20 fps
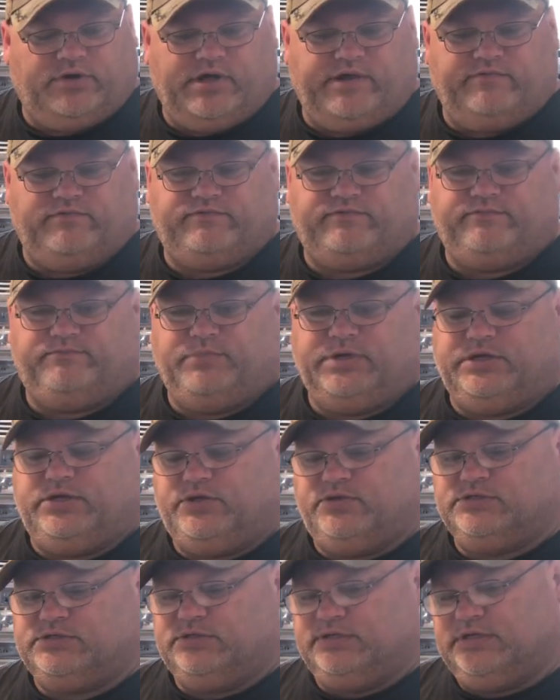I've been
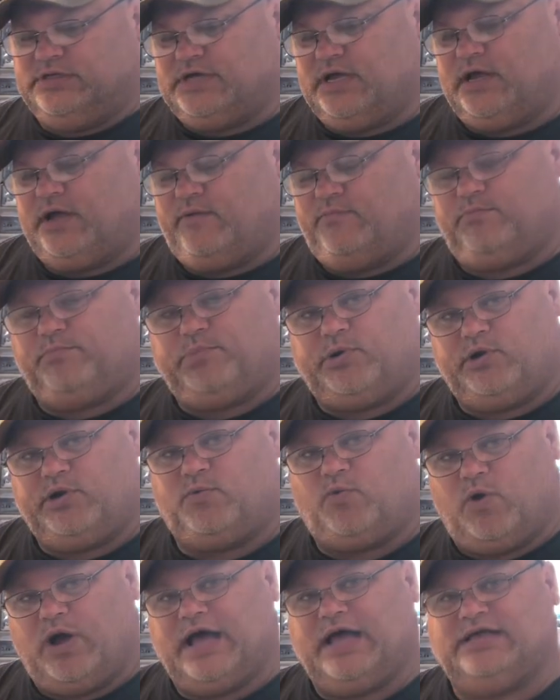using the time pretty
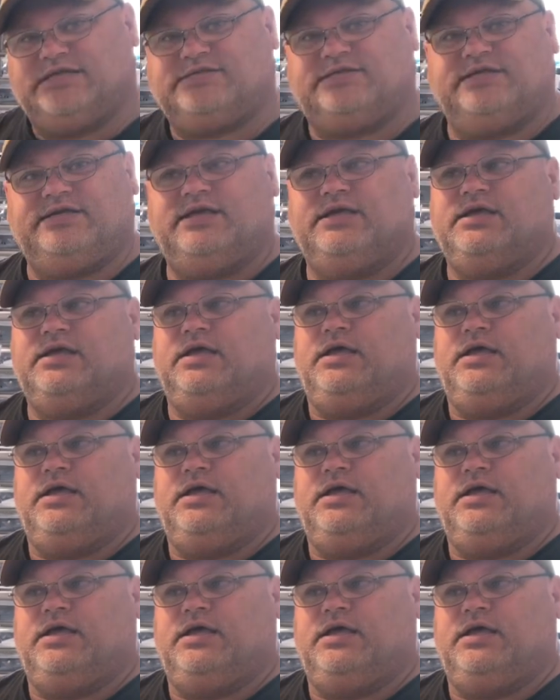wisely.